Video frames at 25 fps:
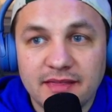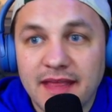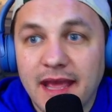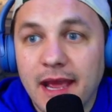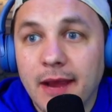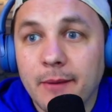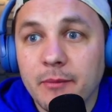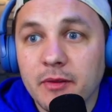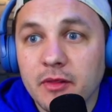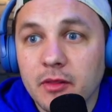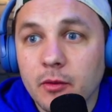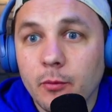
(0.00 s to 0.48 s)

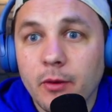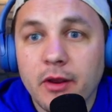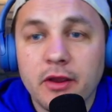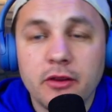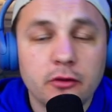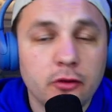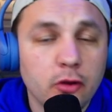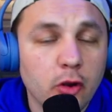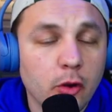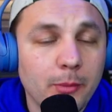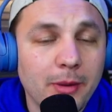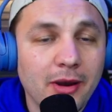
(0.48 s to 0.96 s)
that'd be the way you
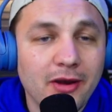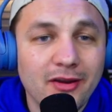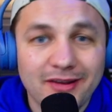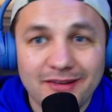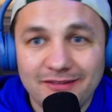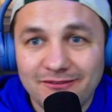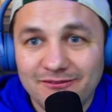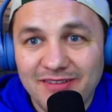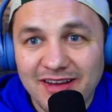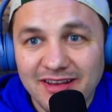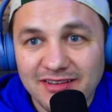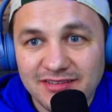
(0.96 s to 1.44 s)
go about
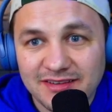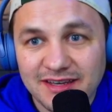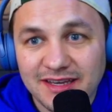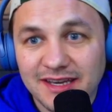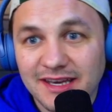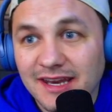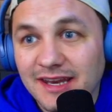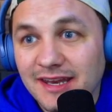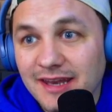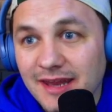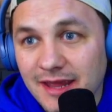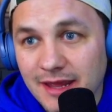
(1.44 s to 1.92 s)
investing
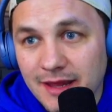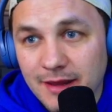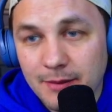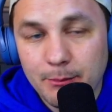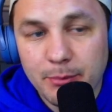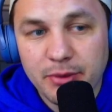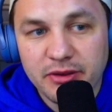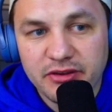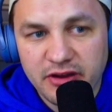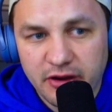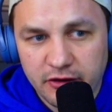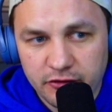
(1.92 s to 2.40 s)
in him
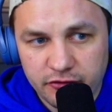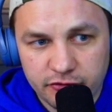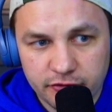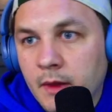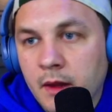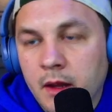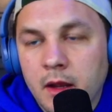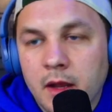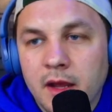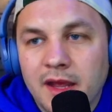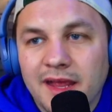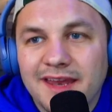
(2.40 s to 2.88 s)
potentially.